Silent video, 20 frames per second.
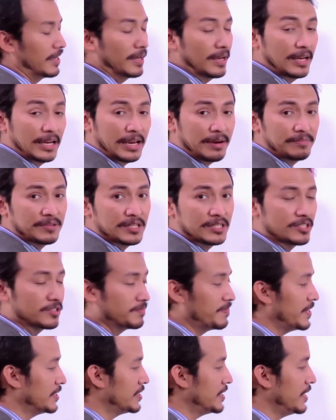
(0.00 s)
kept a
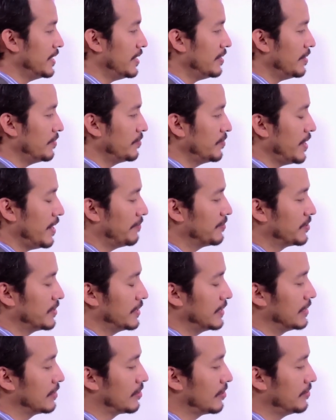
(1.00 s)
space here. We have to
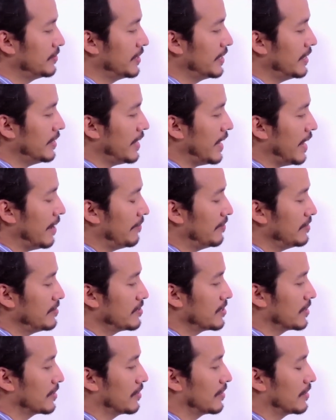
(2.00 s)
include here. I
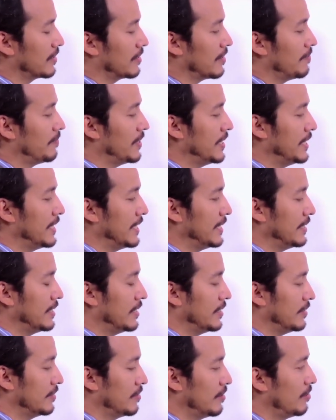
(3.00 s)
haven't completed
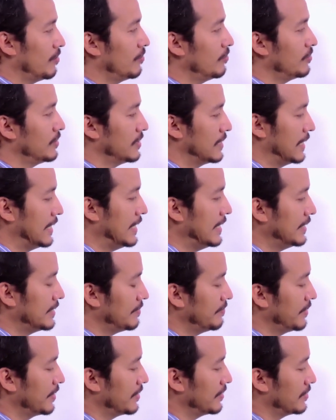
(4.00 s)
the whole letter
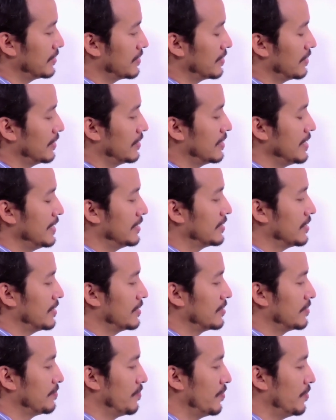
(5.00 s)
because it
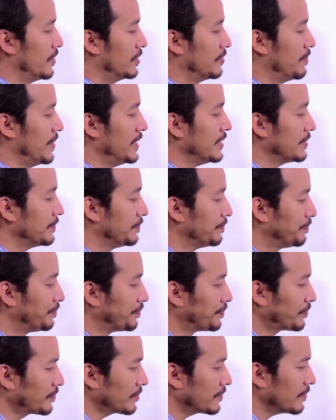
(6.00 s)
needs more space.
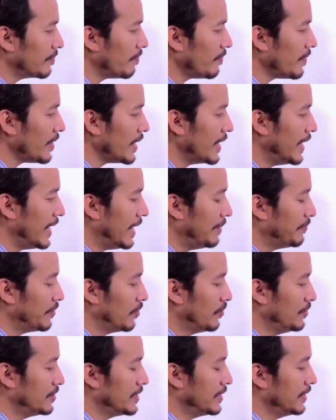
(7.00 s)
And I'm
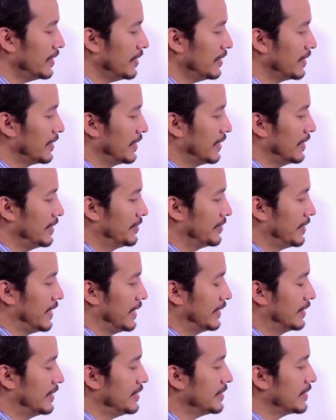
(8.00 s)
closing the letter
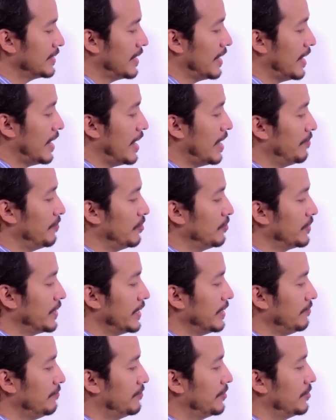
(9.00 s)
like this. I'm
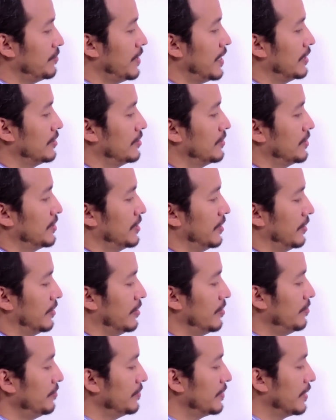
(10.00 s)
looking forward to seeing
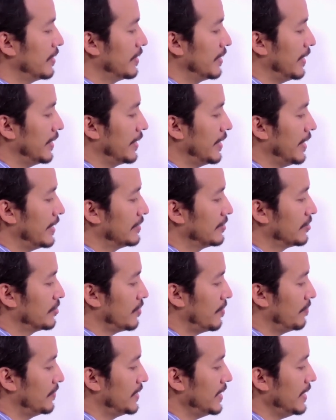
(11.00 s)
you again
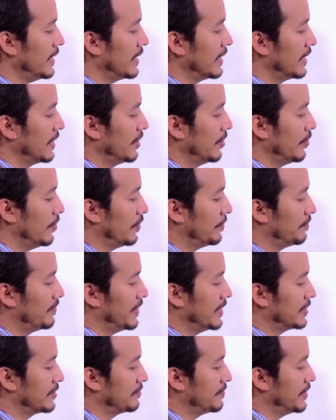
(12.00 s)
someday. Your
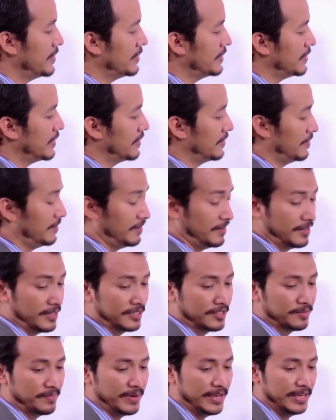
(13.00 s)
best friend,
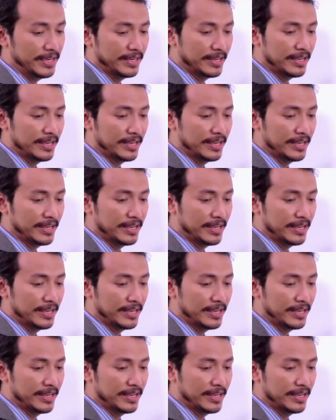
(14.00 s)
Rasmi.